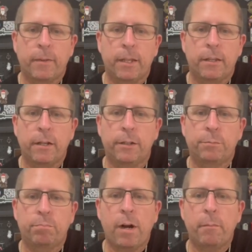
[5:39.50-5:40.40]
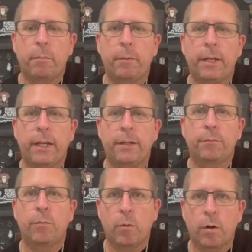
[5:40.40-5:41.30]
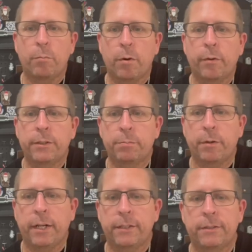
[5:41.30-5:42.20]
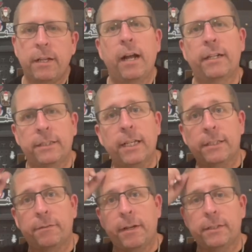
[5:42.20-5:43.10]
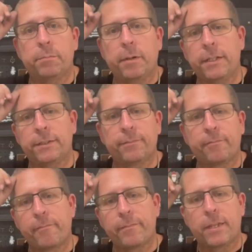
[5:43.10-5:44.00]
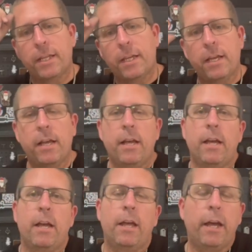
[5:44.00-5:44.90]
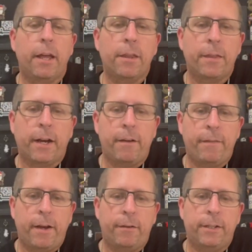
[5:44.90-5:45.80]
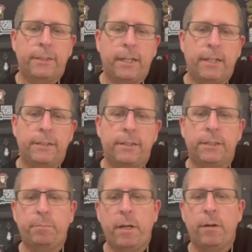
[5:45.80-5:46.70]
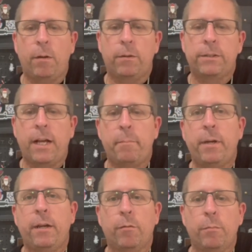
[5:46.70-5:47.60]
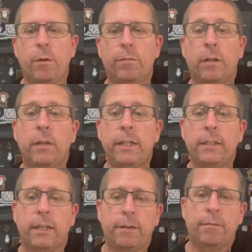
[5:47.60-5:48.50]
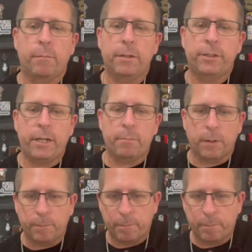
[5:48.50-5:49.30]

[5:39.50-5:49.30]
There's probably worn or broken springs, not excessive headspace. The other thing I found, it says the spent hull is not being removed cleanly from the chamber.